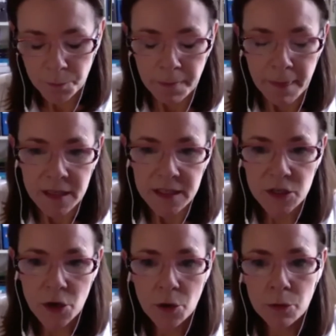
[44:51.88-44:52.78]

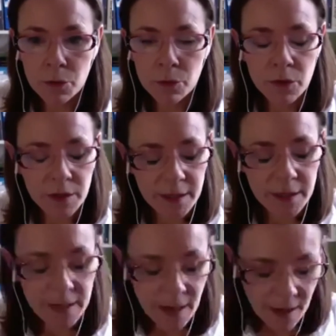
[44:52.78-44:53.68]
So
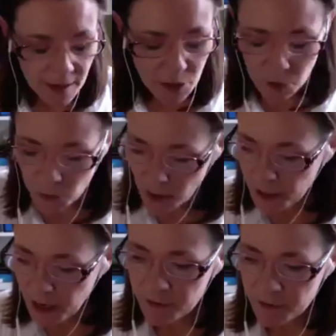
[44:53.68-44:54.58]
I mean,
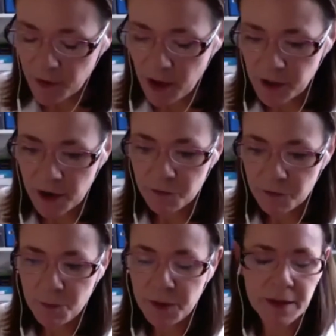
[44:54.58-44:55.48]
I've kind of
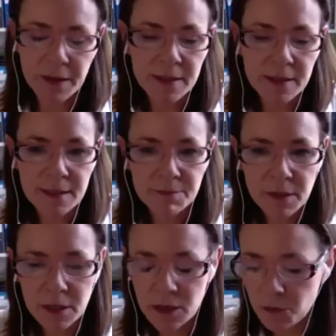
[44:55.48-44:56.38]
been in this,
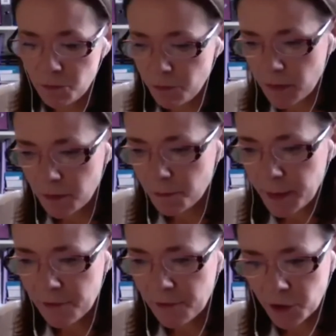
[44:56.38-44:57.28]

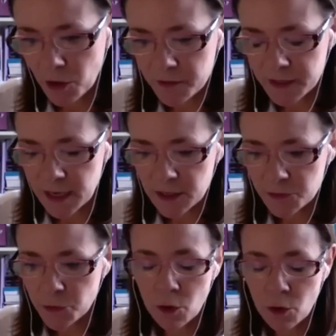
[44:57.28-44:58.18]
big advocate of SaaS
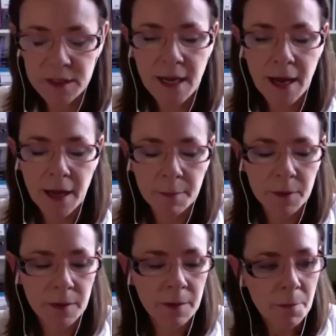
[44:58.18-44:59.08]
for a long time,
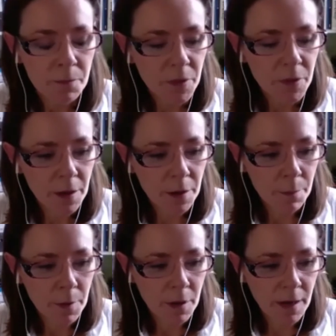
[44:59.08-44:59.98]
and
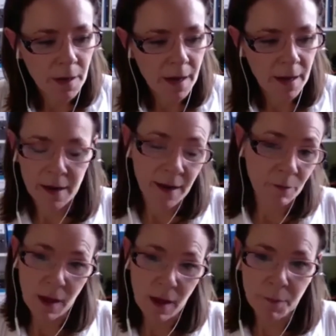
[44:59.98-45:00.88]

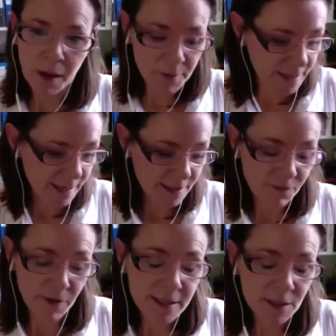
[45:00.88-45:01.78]
I'm a SaaS
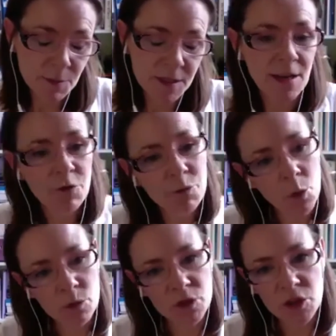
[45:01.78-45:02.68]
investor myself, but
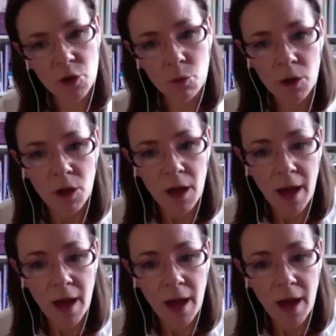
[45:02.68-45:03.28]
also I